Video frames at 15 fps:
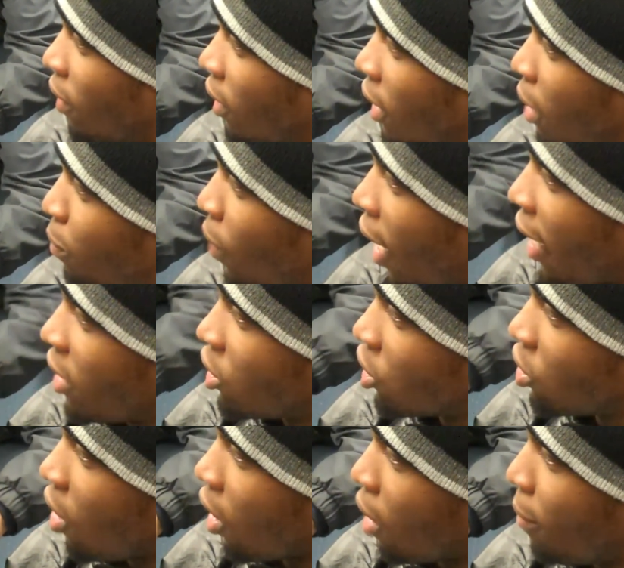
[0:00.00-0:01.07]
He probably
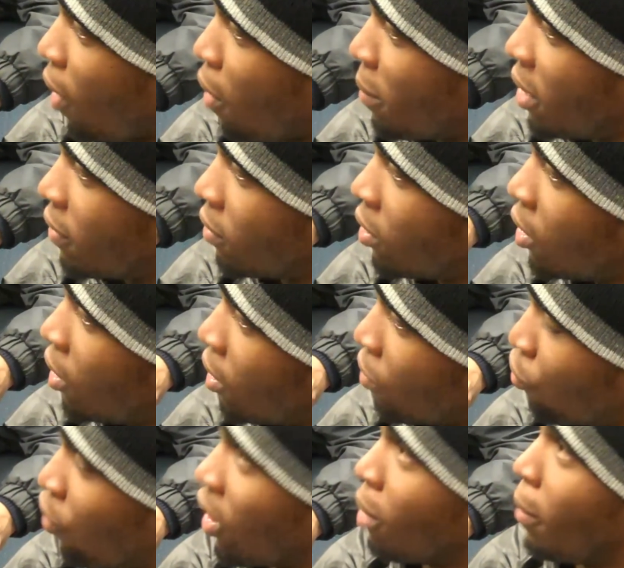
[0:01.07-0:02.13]
just talking about me
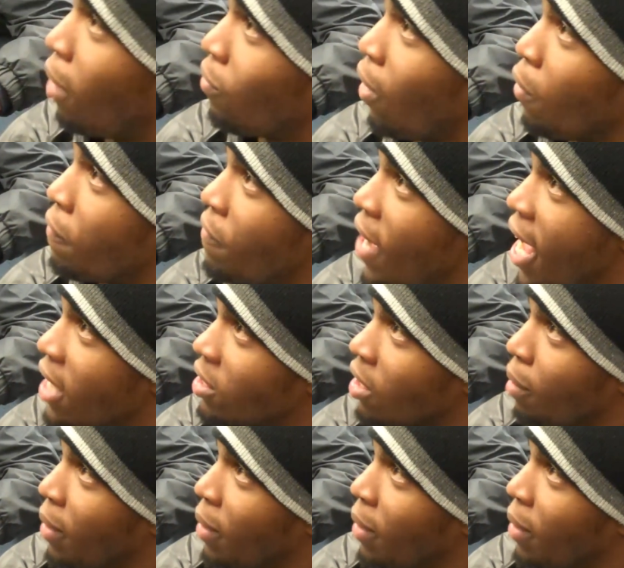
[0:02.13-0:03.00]
running my route faster.